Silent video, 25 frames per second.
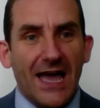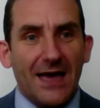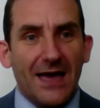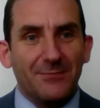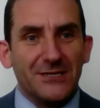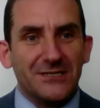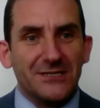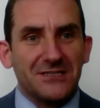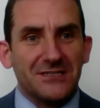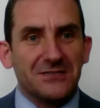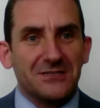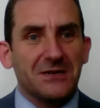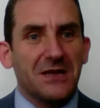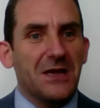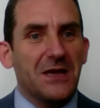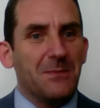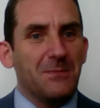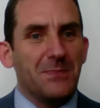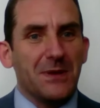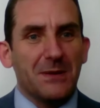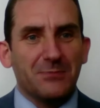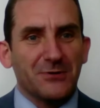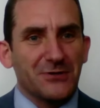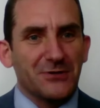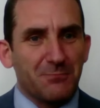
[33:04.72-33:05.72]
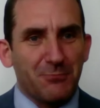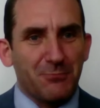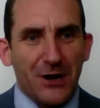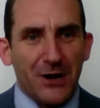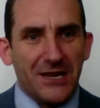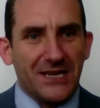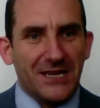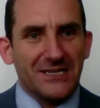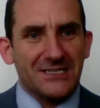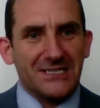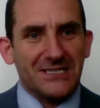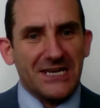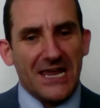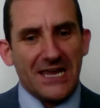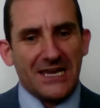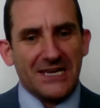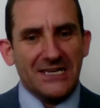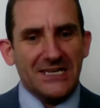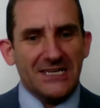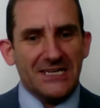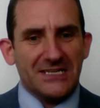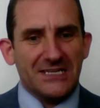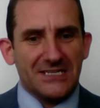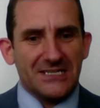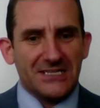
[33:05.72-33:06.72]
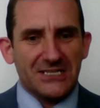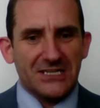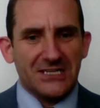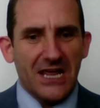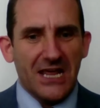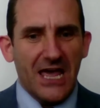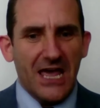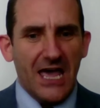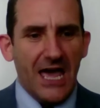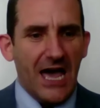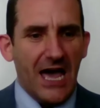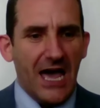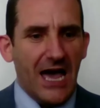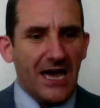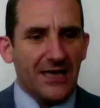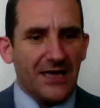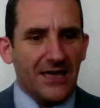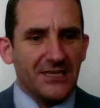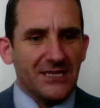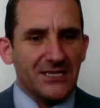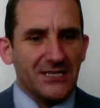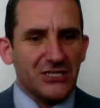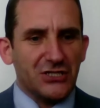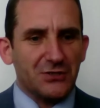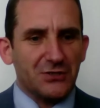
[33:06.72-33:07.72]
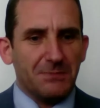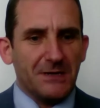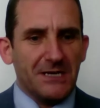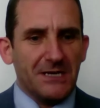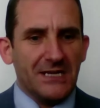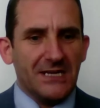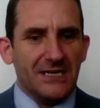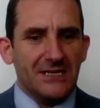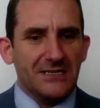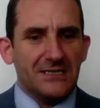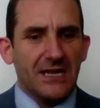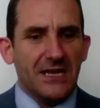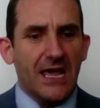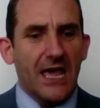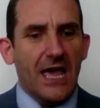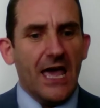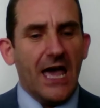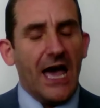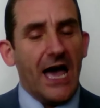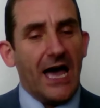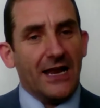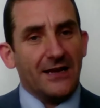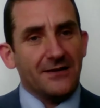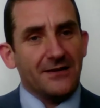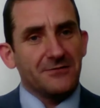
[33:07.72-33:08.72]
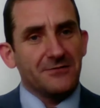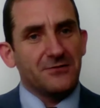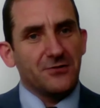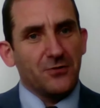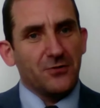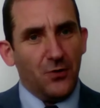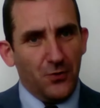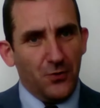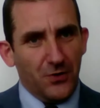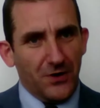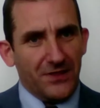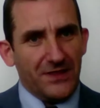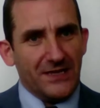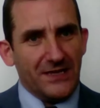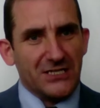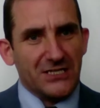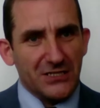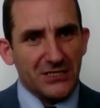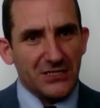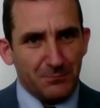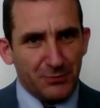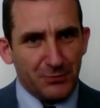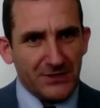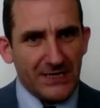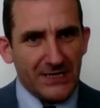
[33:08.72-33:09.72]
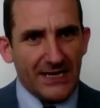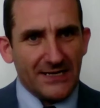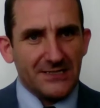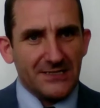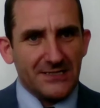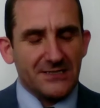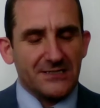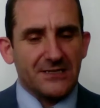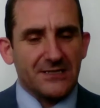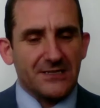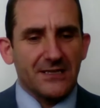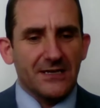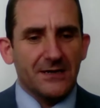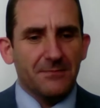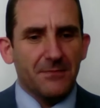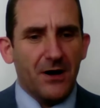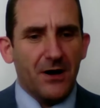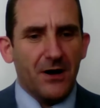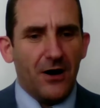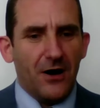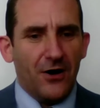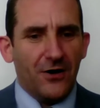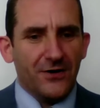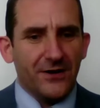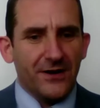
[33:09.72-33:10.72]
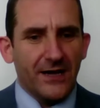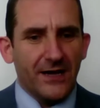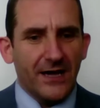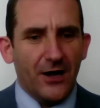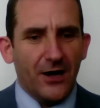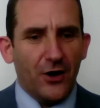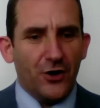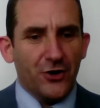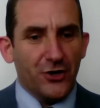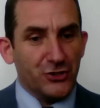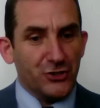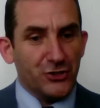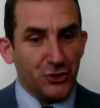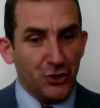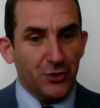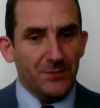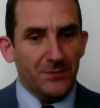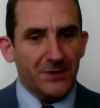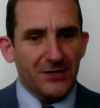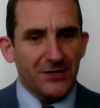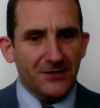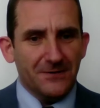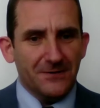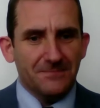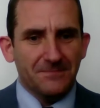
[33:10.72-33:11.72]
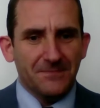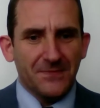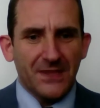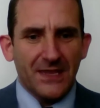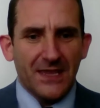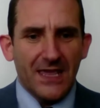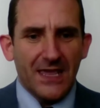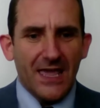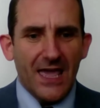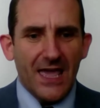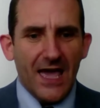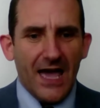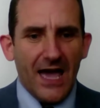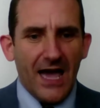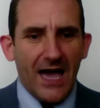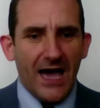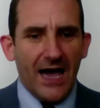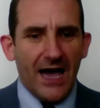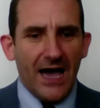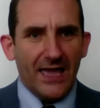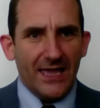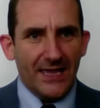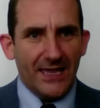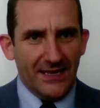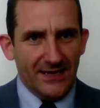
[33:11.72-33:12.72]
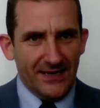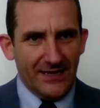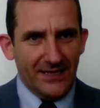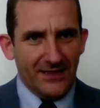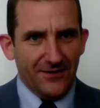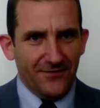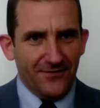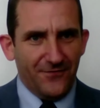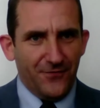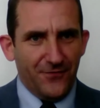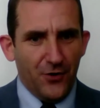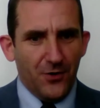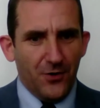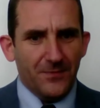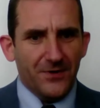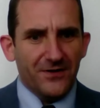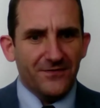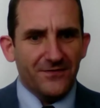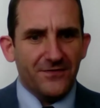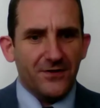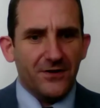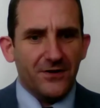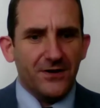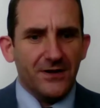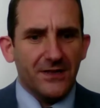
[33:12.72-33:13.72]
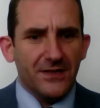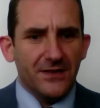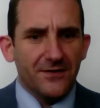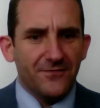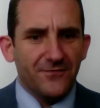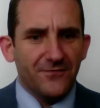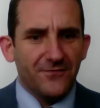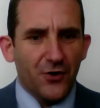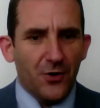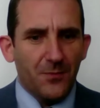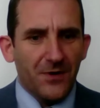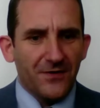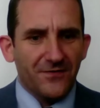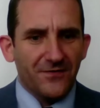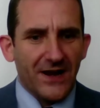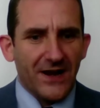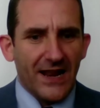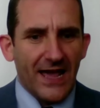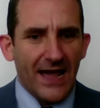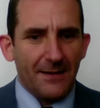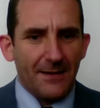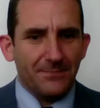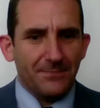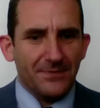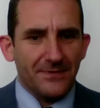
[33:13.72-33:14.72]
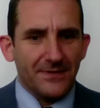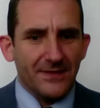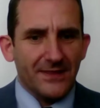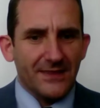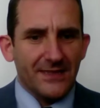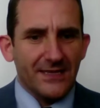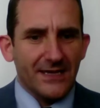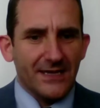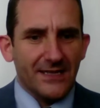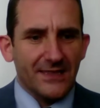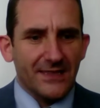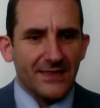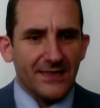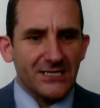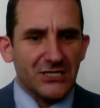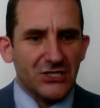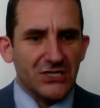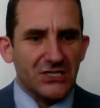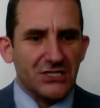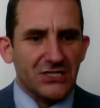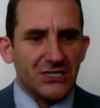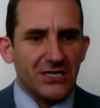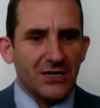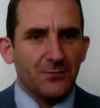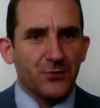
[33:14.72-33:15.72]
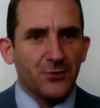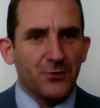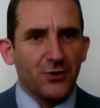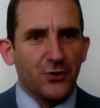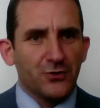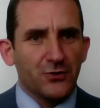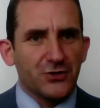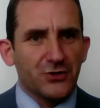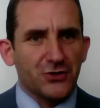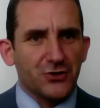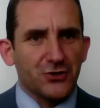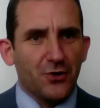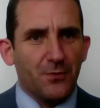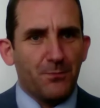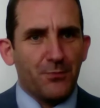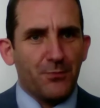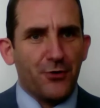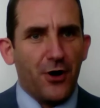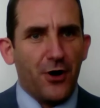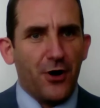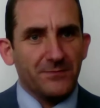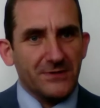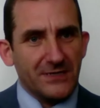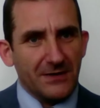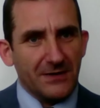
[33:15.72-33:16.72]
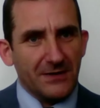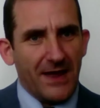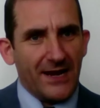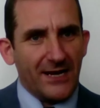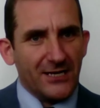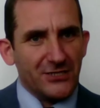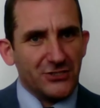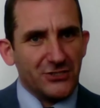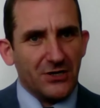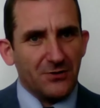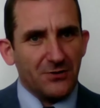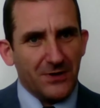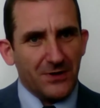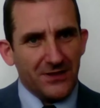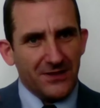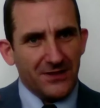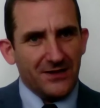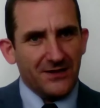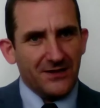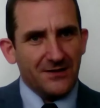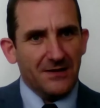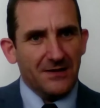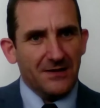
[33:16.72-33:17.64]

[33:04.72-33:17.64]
habits, people's braking techniques, their speed, and all of this is presented to them on a terminal in the form of an app. And this system would also prompt a manager when